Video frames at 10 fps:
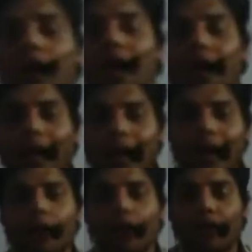are a
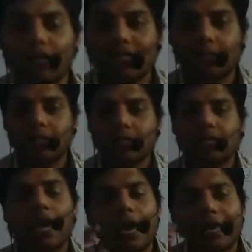kind of
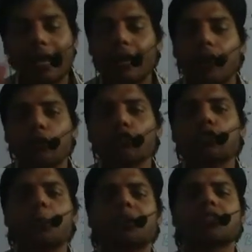receptors that are
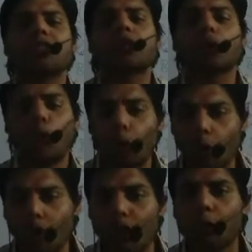usually present in
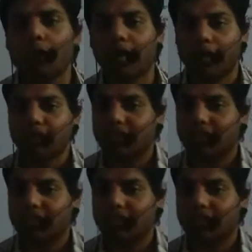all nucleated